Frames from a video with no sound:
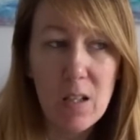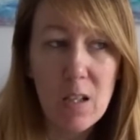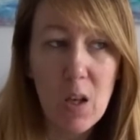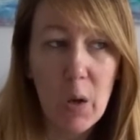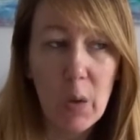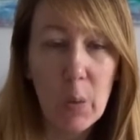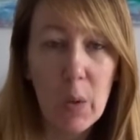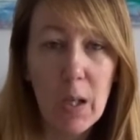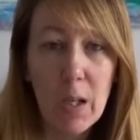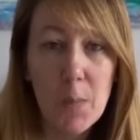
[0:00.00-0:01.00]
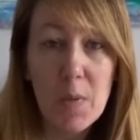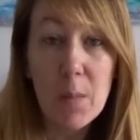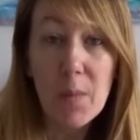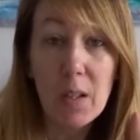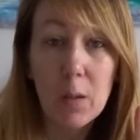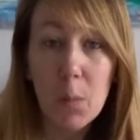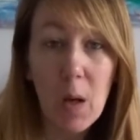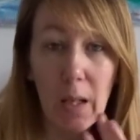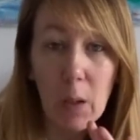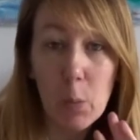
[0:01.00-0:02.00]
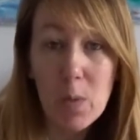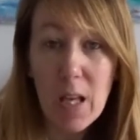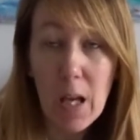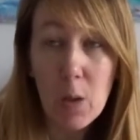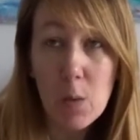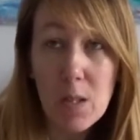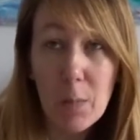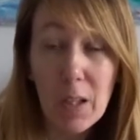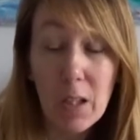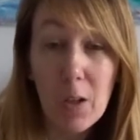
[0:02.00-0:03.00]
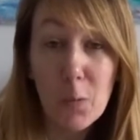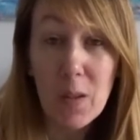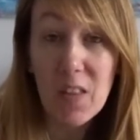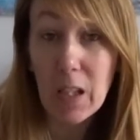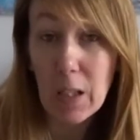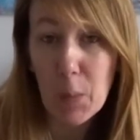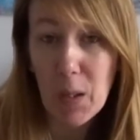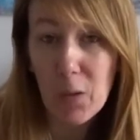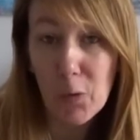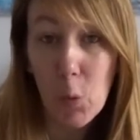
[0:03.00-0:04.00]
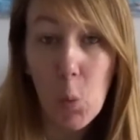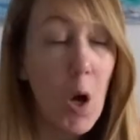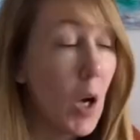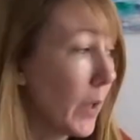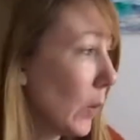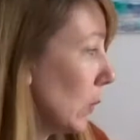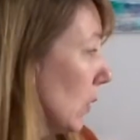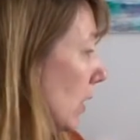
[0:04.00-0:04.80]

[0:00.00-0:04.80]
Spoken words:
So something that might help sell, something that I've been thinking about for a while.